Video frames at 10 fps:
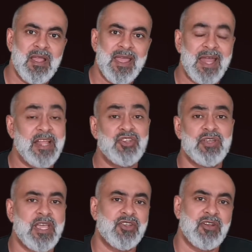and
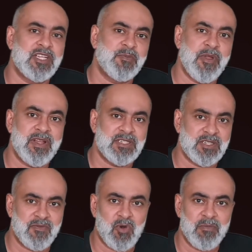educational experiences
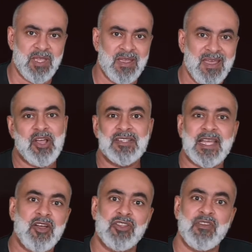for me because I
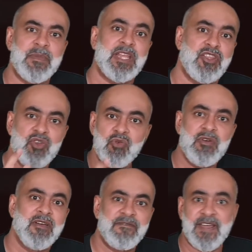got to meet you
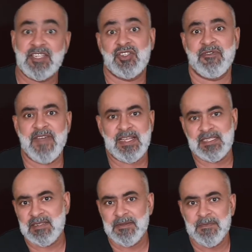face to
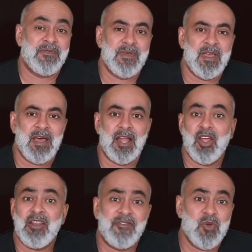face. A
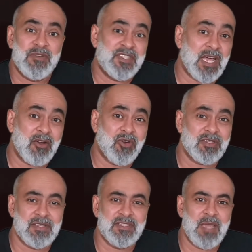lot of you have sat across
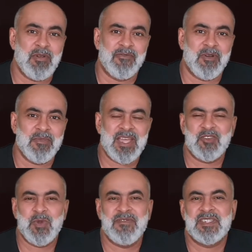the table from me as
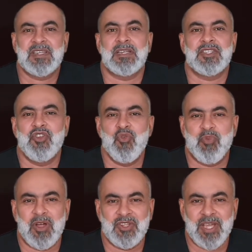we've discussed new
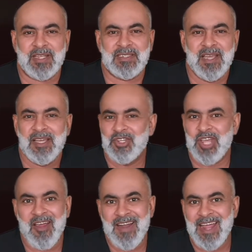projects,
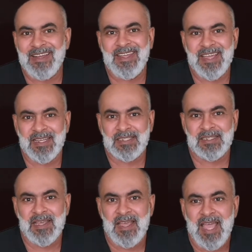shared ideas,
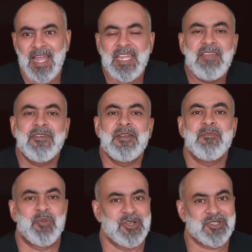and even
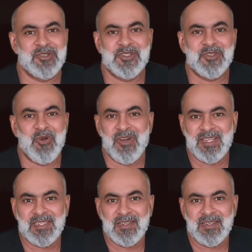personal stories.